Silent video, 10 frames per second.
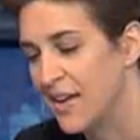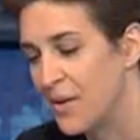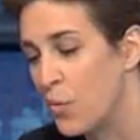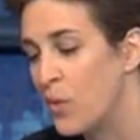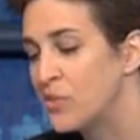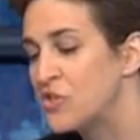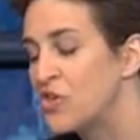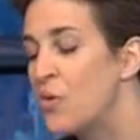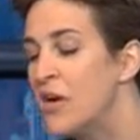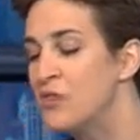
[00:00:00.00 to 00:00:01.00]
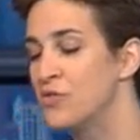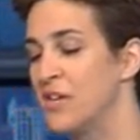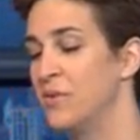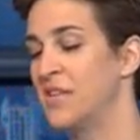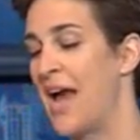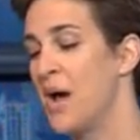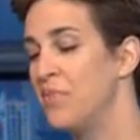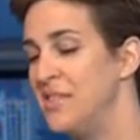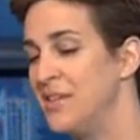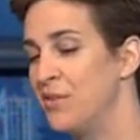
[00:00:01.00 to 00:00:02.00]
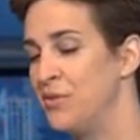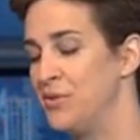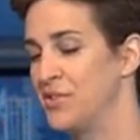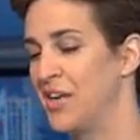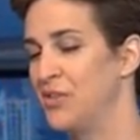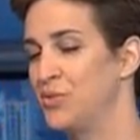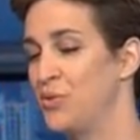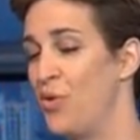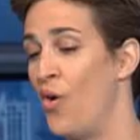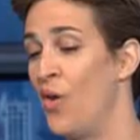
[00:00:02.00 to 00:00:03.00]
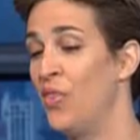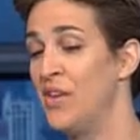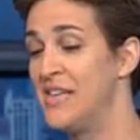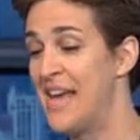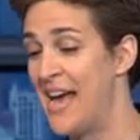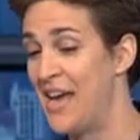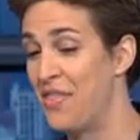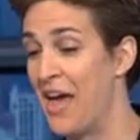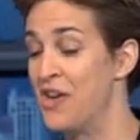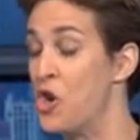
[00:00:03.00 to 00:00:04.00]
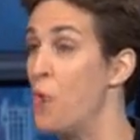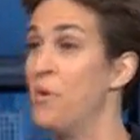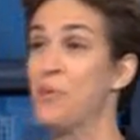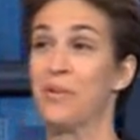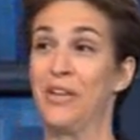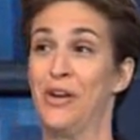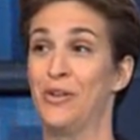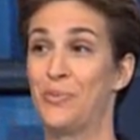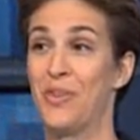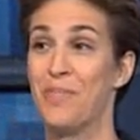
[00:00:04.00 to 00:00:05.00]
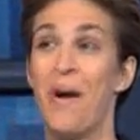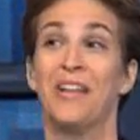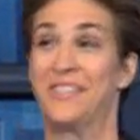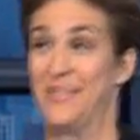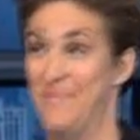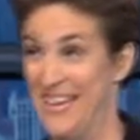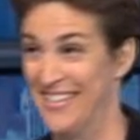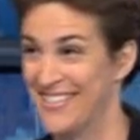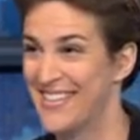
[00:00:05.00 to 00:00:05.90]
what was so interesting was to have these interviews scheduled on the day that nobody really knows what the policy means.